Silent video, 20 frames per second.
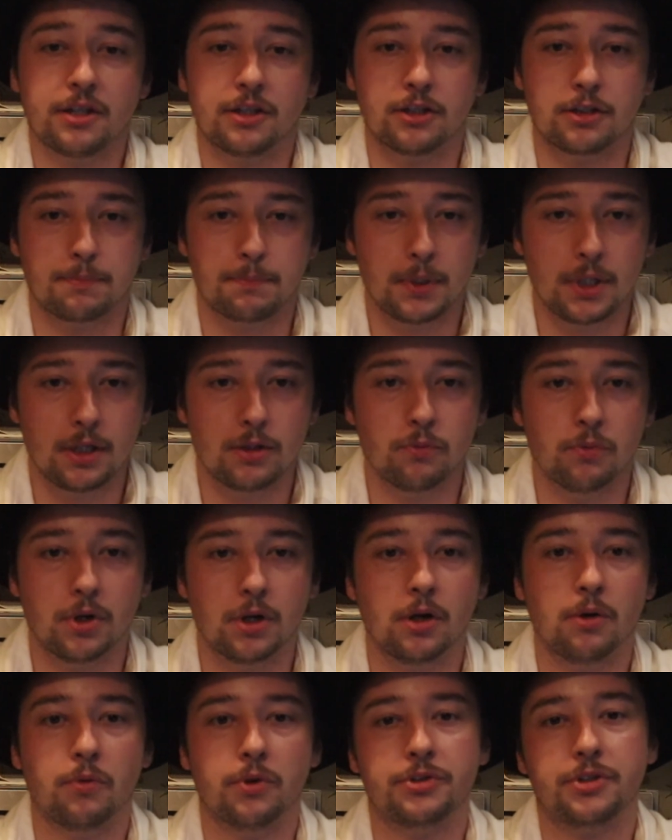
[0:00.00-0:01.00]
The
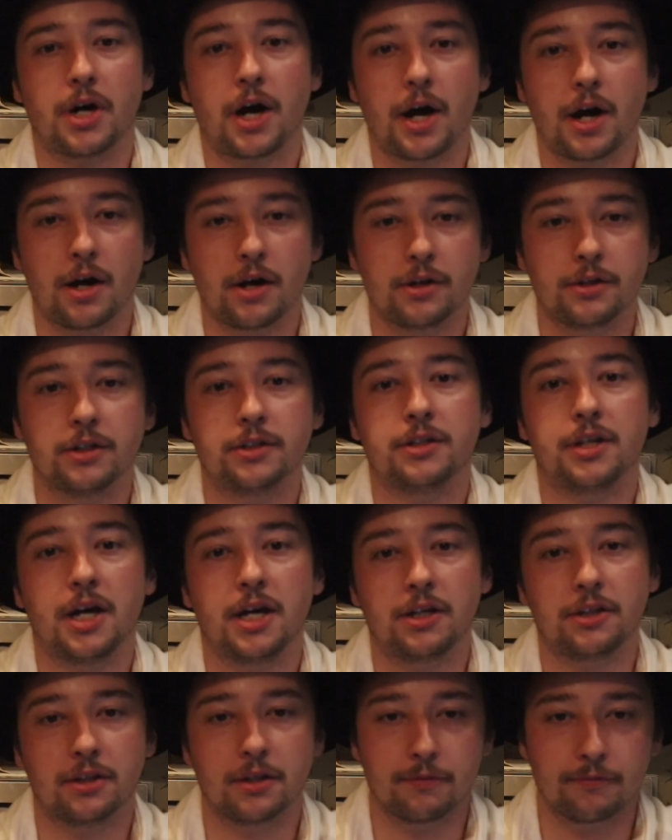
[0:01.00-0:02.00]
Speedwell was hired to
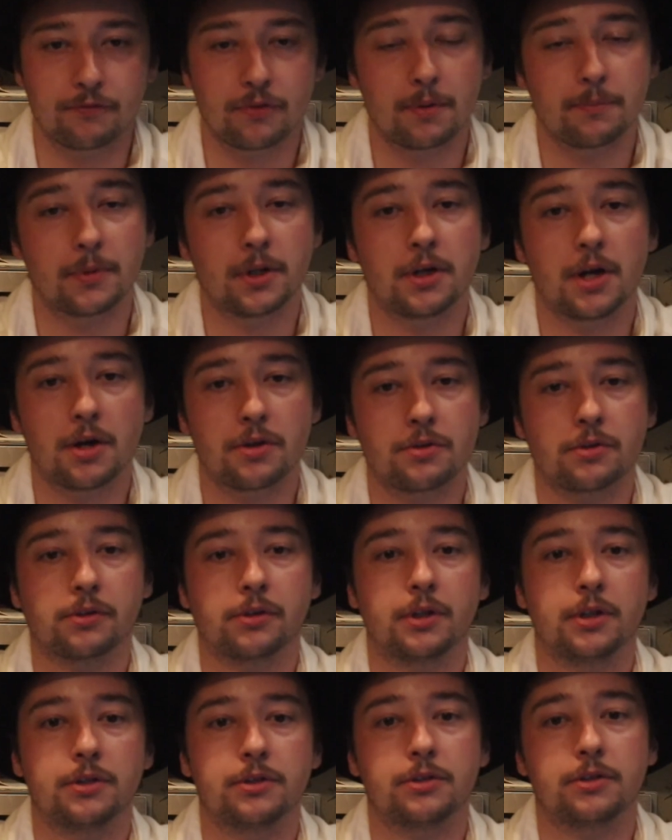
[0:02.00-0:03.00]
take them from the
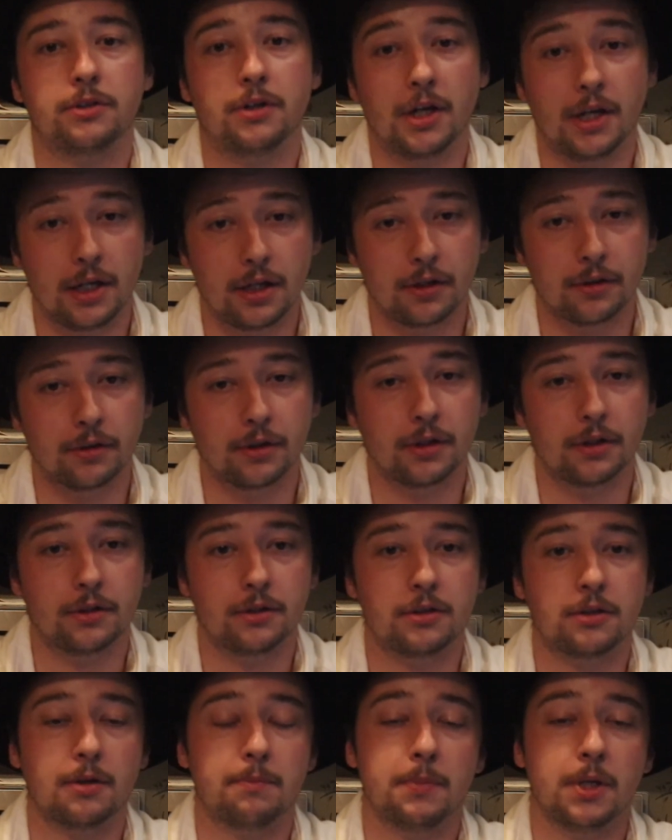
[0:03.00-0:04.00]
Netherlands to
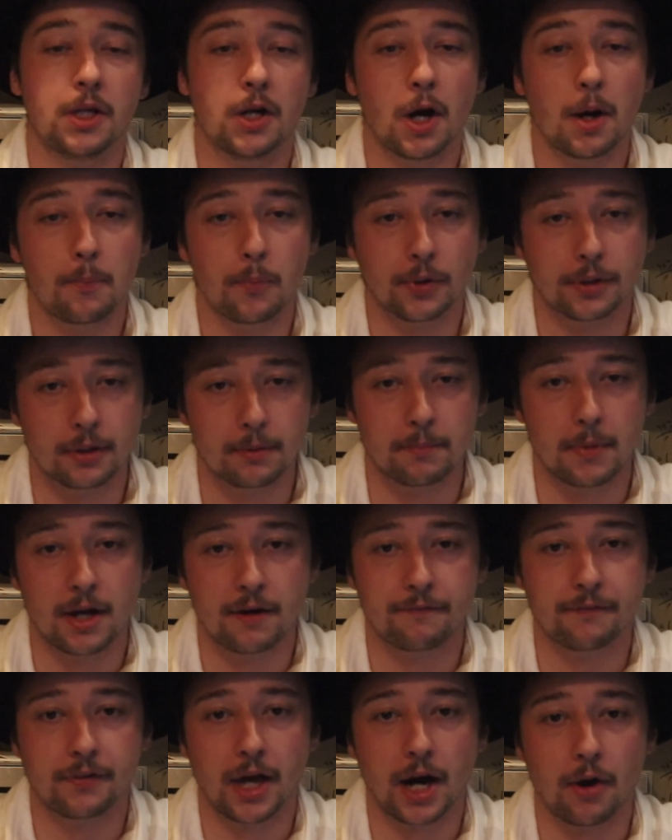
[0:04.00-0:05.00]
England to meet up with the
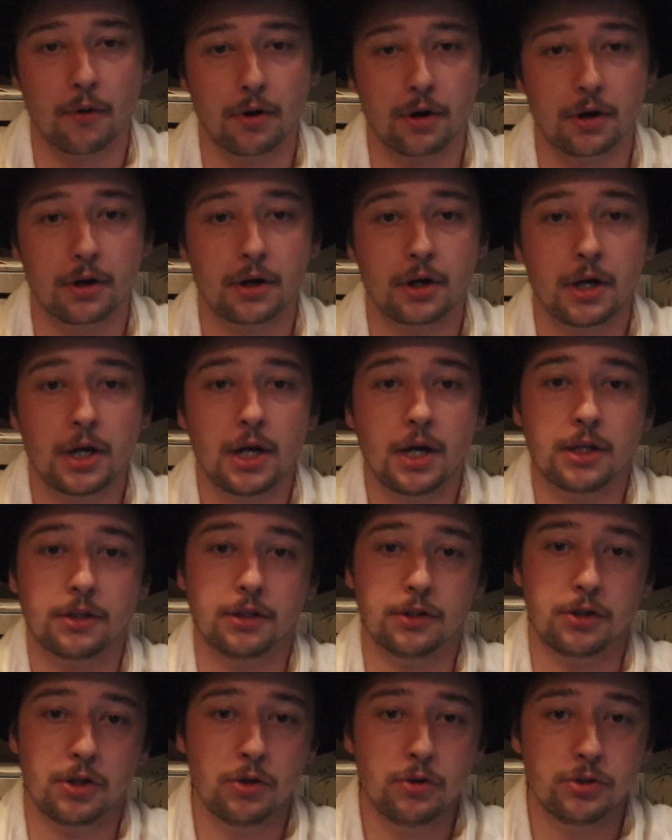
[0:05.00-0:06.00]
Mayflower.
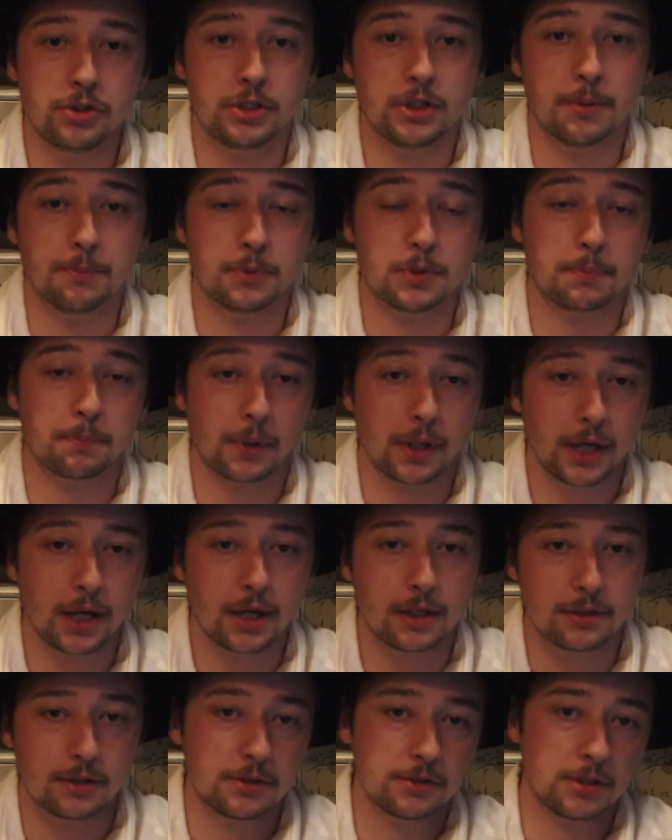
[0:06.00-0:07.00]
The two ships
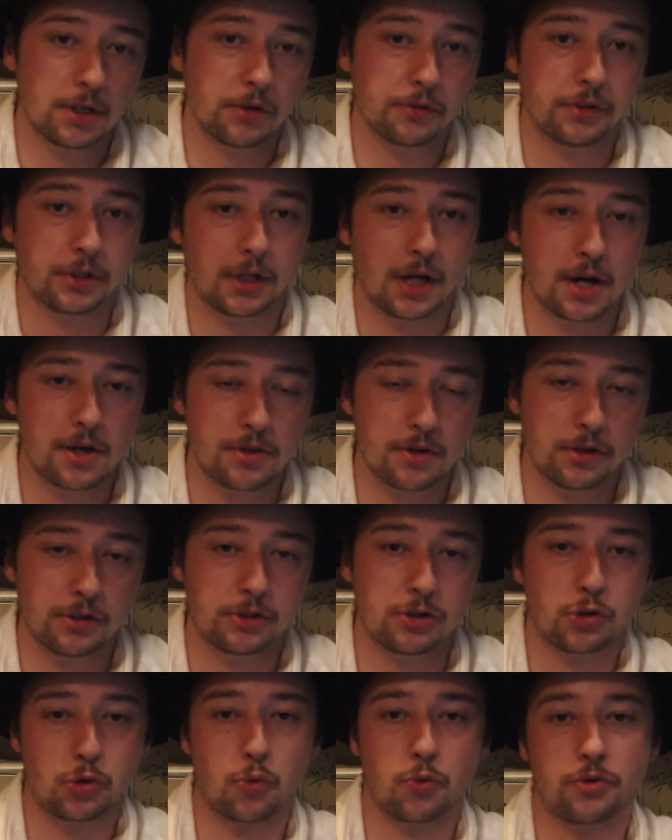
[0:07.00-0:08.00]
planned to sail together
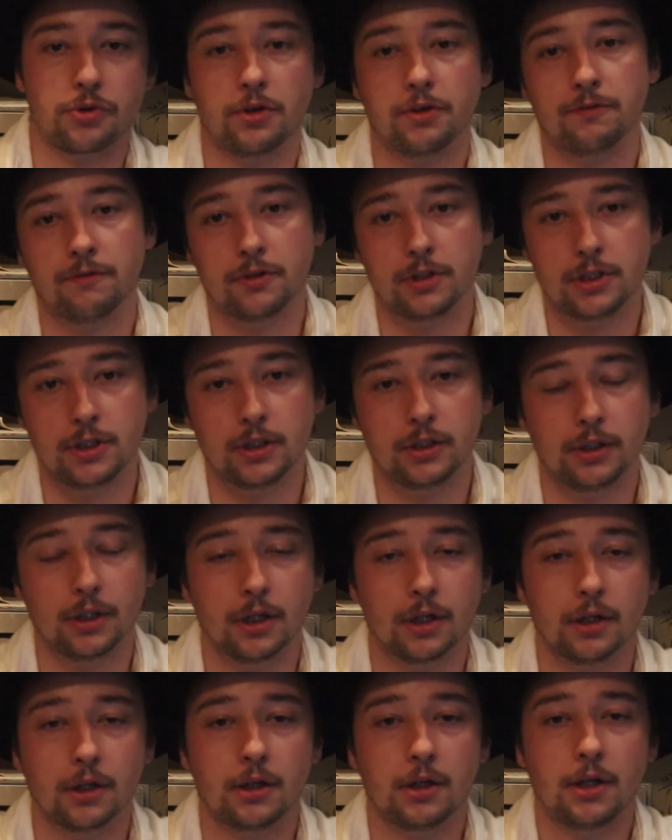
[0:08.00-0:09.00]
to northern
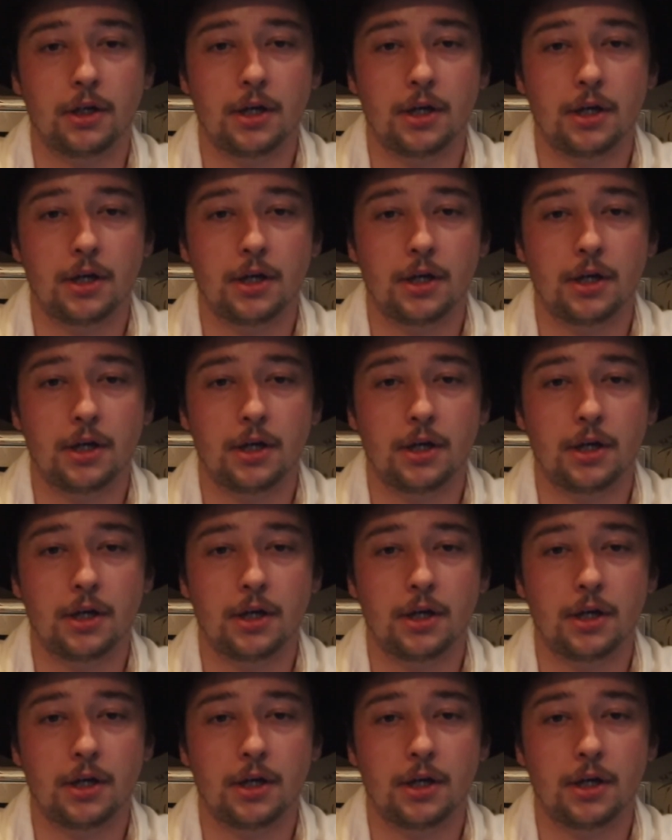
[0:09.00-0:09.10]
Virginia.